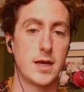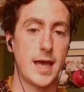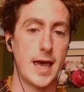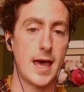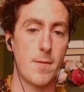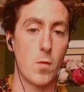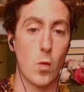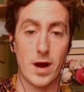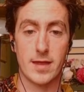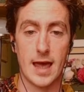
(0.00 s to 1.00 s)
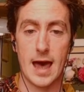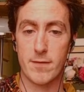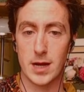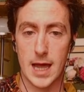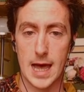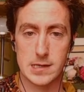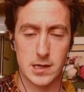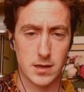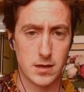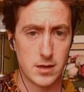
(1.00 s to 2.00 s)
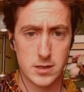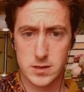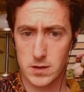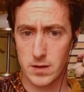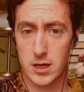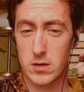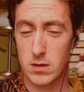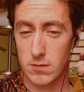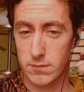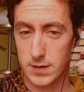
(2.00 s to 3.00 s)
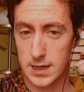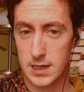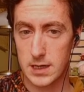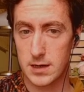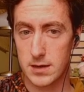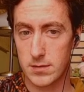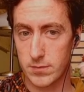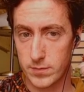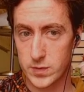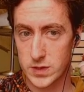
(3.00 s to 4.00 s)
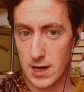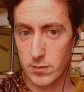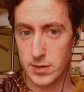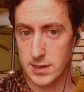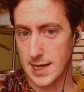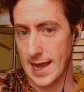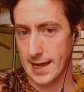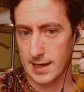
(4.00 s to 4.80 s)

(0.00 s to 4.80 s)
where they have been castling, so that you can really set up an attack.